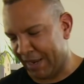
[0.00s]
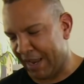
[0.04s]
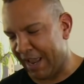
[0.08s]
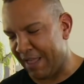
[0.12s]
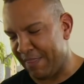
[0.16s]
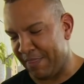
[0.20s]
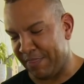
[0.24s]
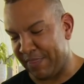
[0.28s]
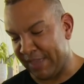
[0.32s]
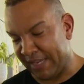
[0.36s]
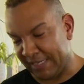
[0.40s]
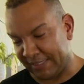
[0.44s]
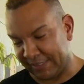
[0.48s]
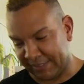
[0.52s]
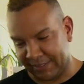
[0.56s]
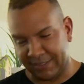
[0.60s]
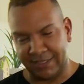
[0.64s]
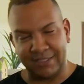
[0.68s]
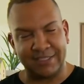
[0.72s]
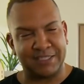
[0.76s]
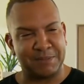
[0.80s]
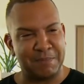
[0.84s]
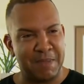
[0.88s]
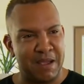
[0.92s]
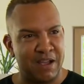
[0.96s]
And this
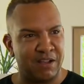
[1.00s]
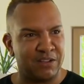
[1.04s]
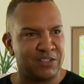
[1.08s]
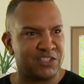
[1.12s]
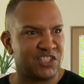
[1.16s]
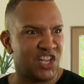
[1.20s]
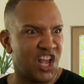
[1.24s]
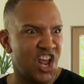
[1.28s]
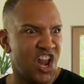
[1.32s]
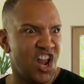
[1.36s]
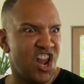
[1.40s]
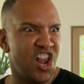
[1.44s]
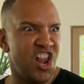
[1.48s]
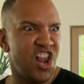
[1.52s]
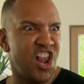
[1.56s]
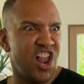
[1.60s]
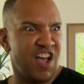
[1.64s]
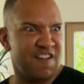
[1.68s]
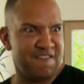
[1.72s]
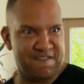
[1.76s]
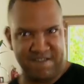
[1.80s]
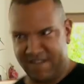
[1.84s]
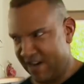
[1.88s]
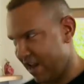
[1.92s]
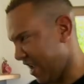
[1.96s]
smells
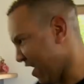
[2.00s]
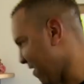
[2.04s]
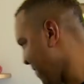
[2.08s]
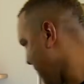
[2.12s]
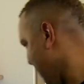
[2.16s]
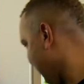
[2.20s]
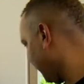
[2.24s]
lovely.